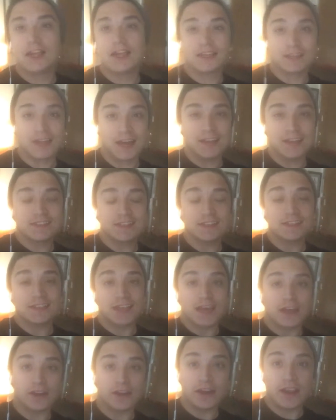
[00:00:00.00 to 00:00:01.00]
Guys, it's
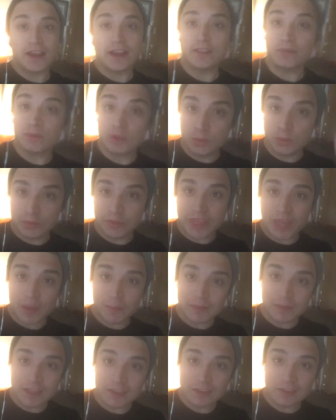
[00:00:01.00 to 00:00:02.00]
Saturday. You know what that
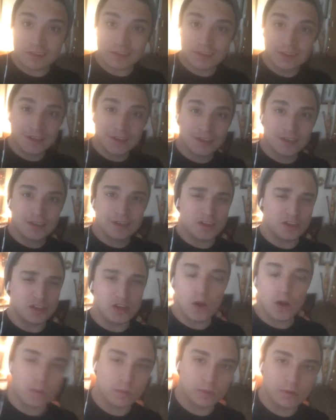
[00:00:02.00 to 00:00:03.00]
means? You
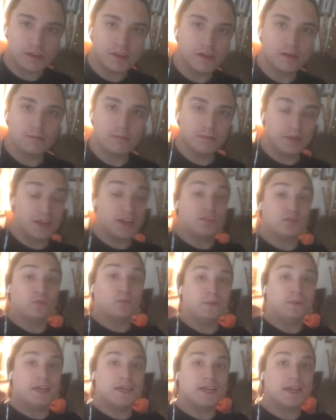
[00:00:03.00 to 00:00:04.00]
don't. But it's a
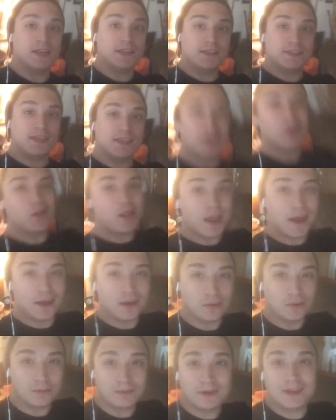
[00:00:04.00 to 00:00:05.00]
week until
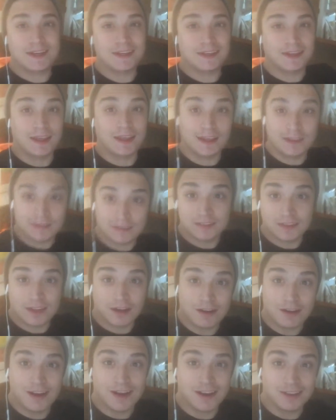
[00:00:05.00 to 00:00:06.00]
Halloween. Isn't
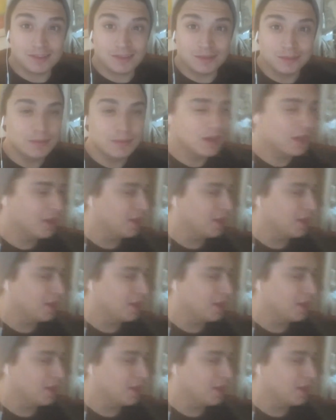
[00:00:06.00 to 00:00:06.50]
that awesome?